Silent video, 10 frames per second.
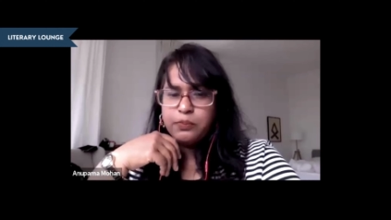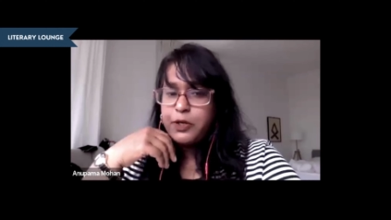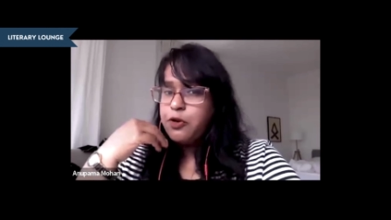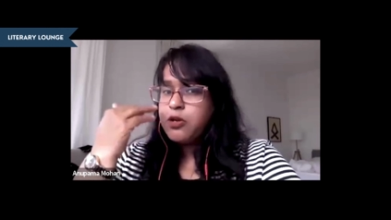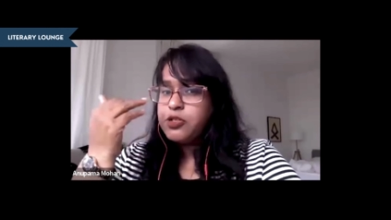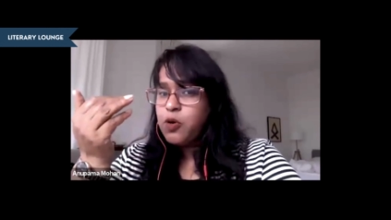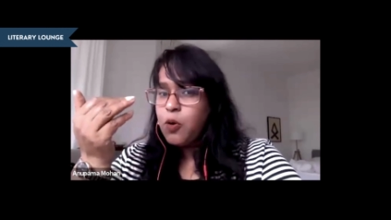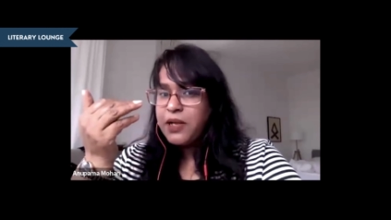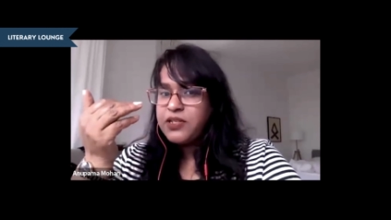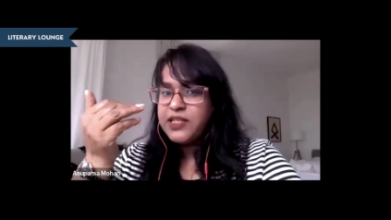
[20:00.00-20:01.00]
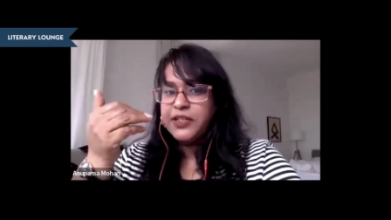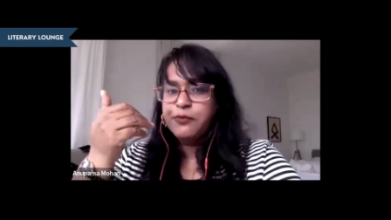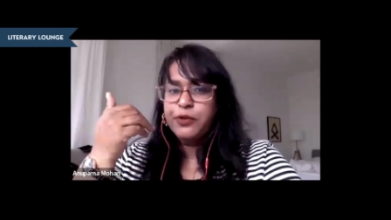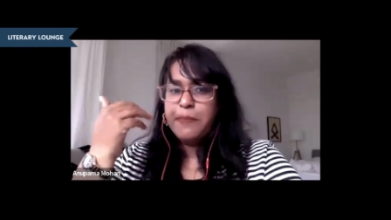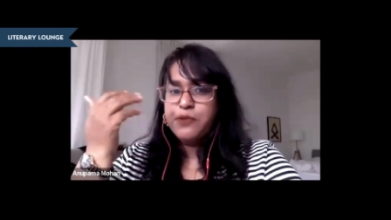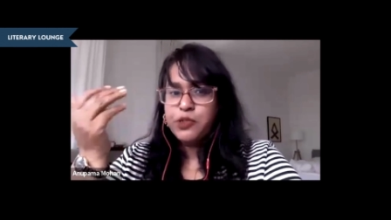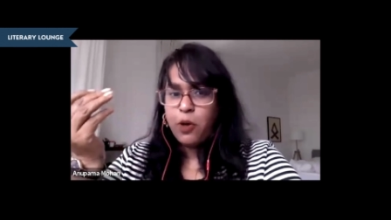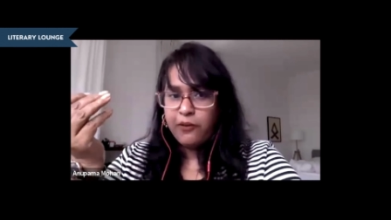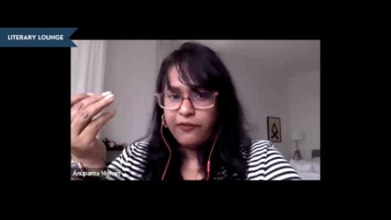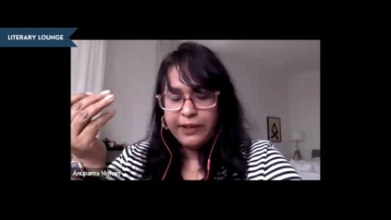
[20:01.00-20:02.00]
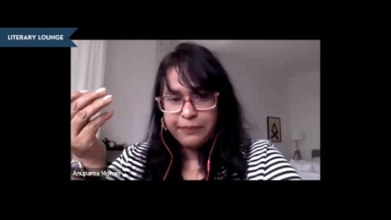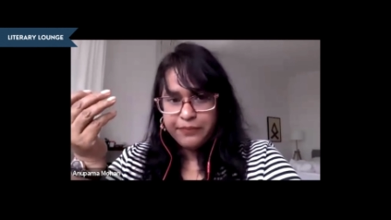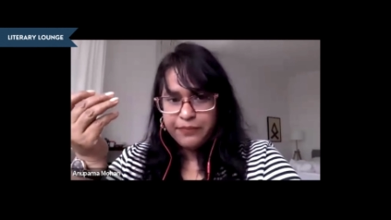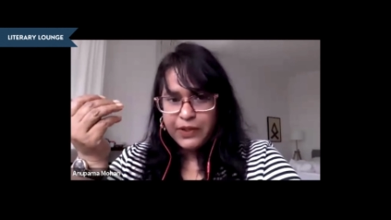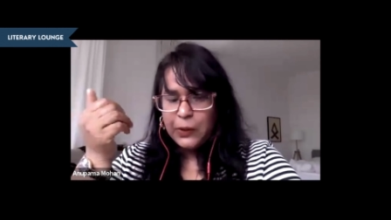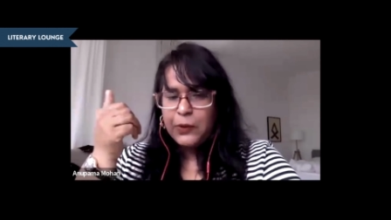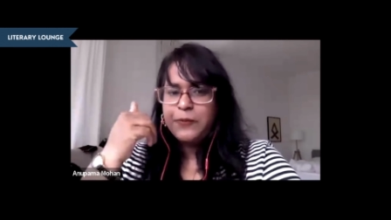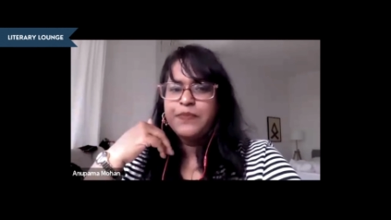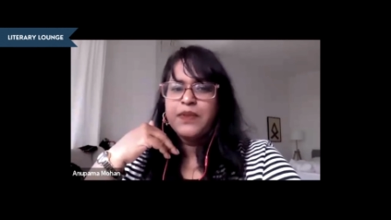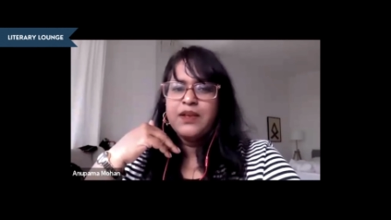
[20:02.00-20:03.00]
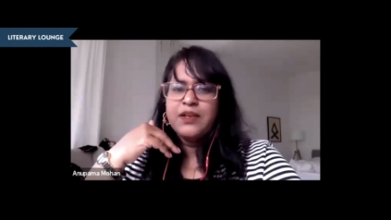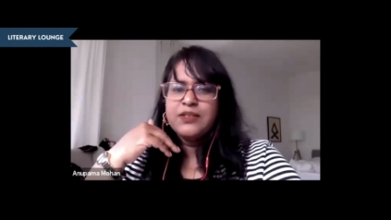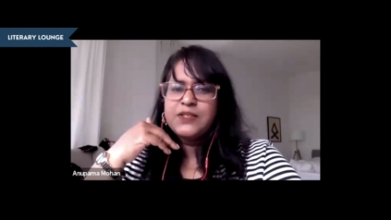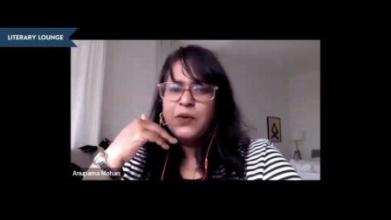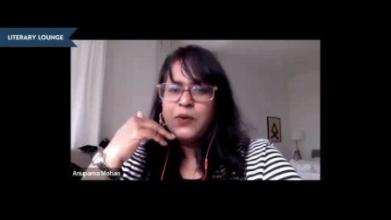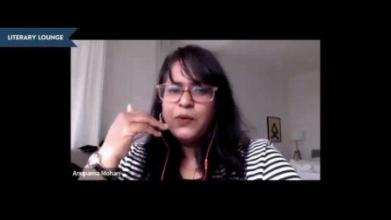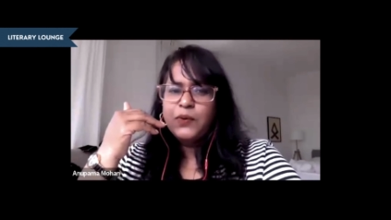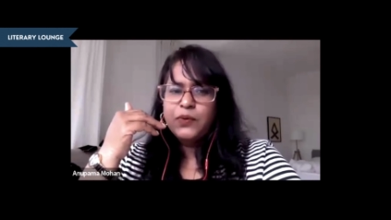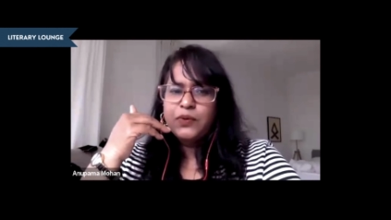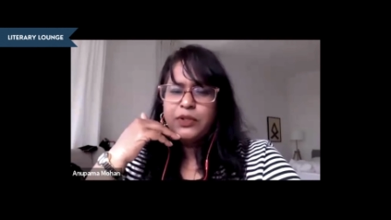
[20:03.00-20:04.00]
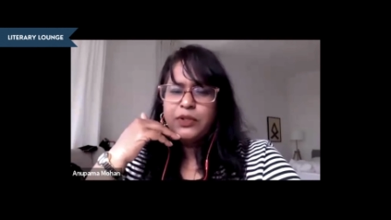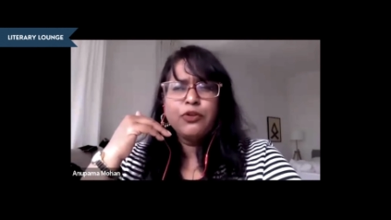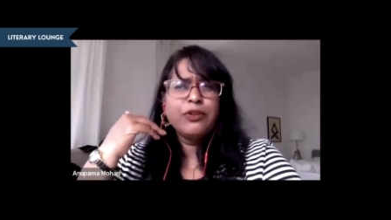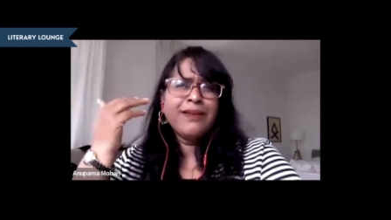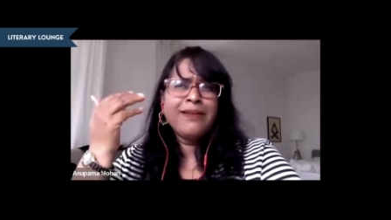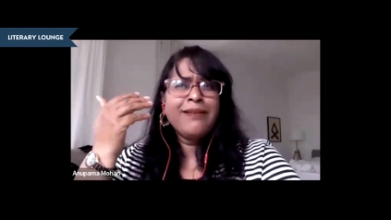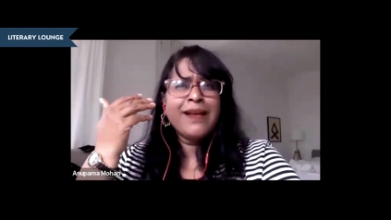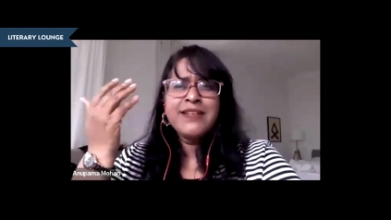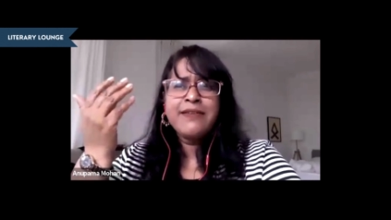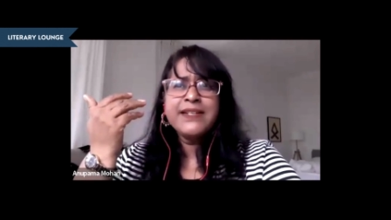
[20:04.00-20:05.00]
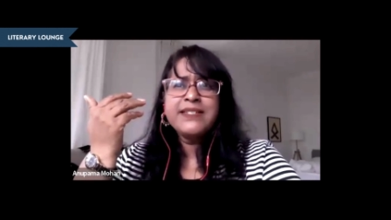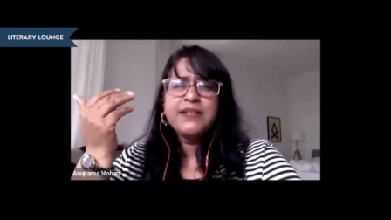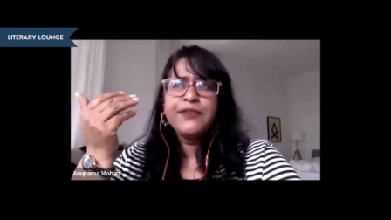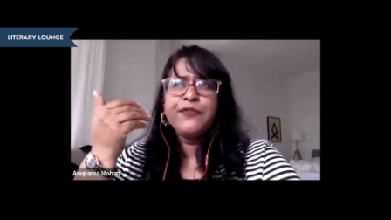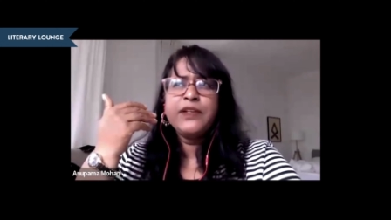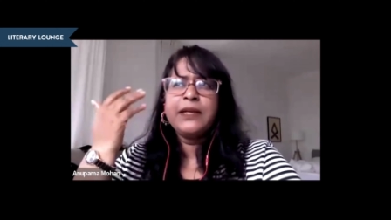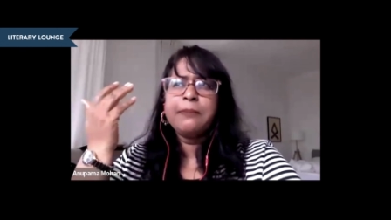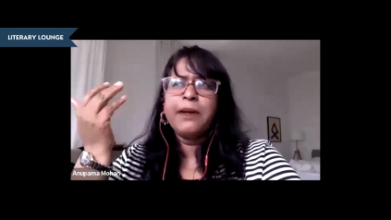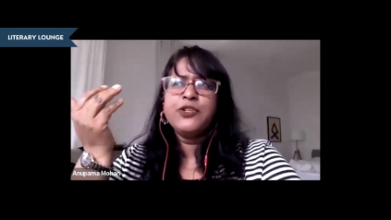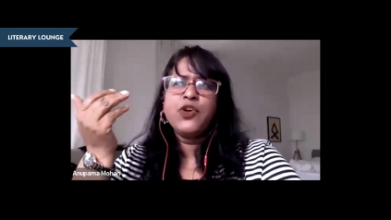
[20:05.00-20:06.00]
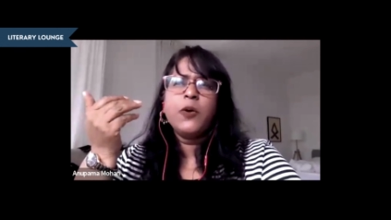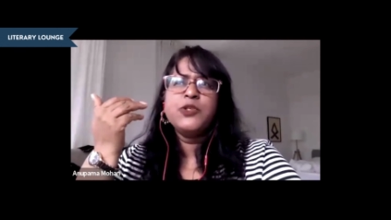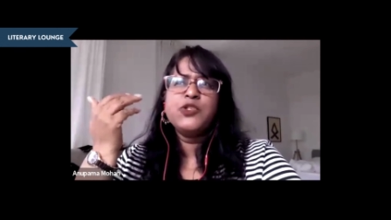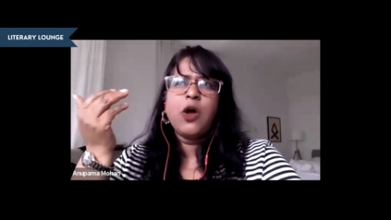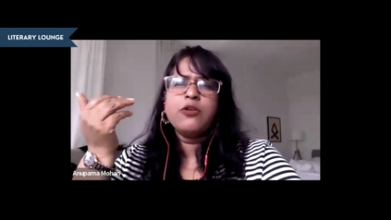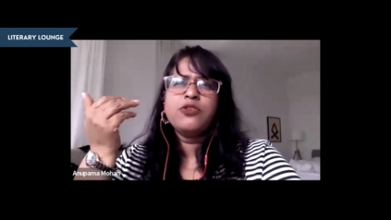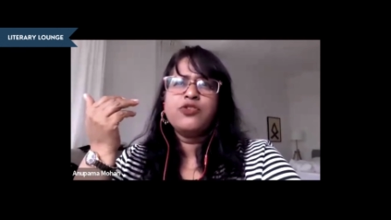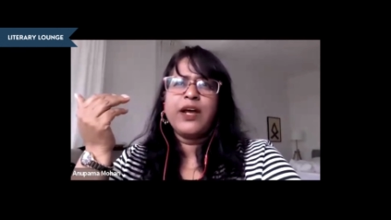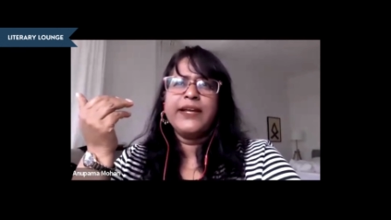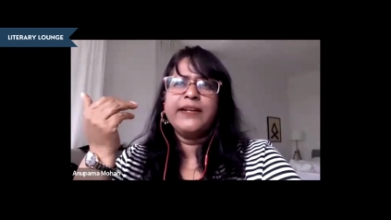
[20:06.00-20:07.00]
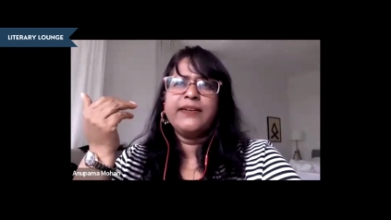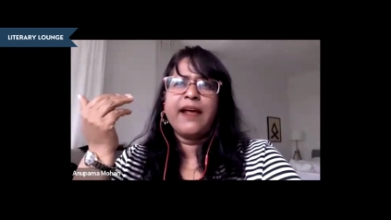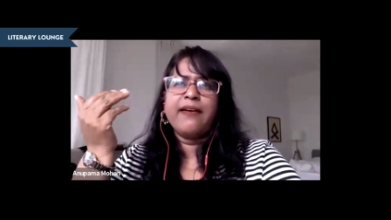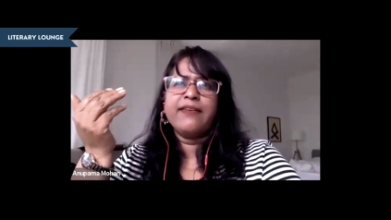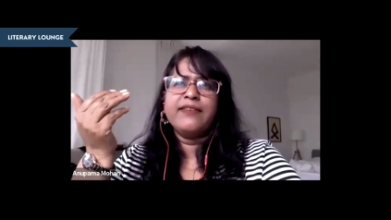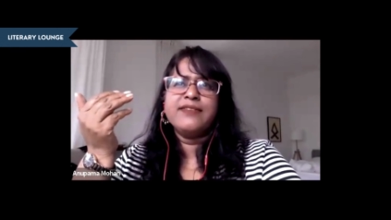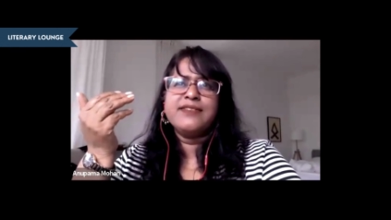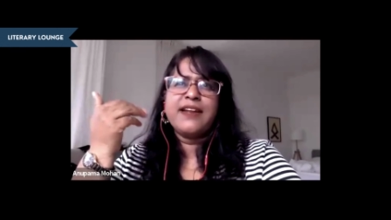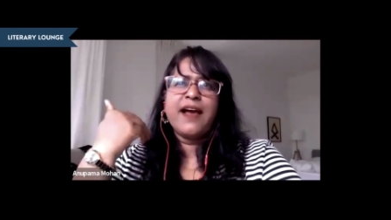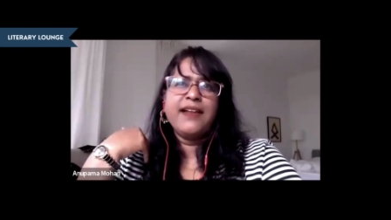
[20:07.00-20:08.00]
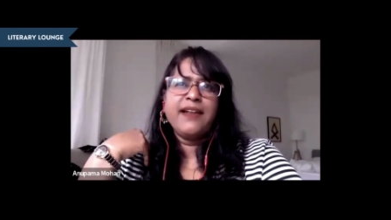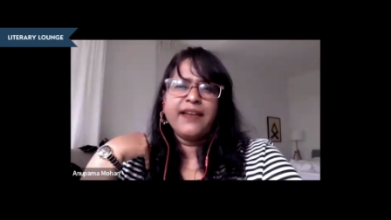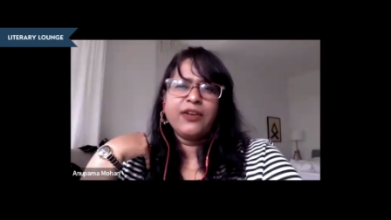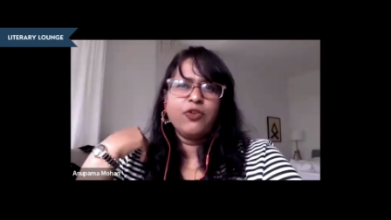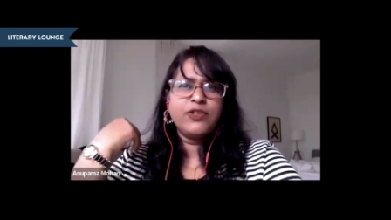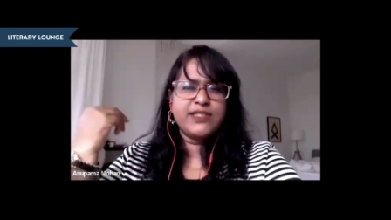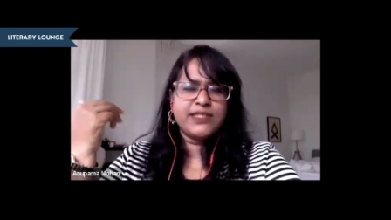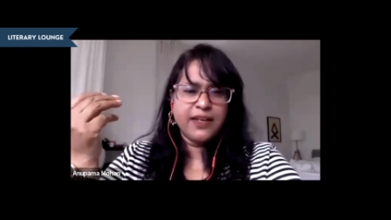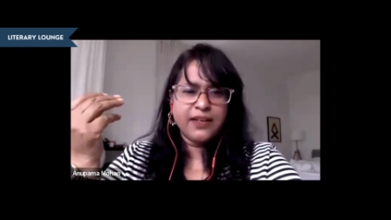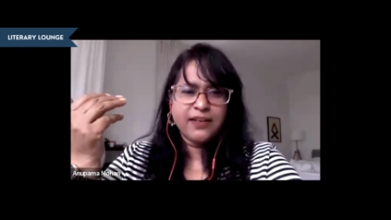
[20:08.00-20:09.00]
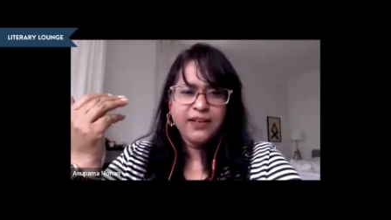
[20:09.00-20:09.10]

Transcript: but not so much that it would absolve him you know so you know the, as a writer i feel like my job is not to write characters that i like or dislike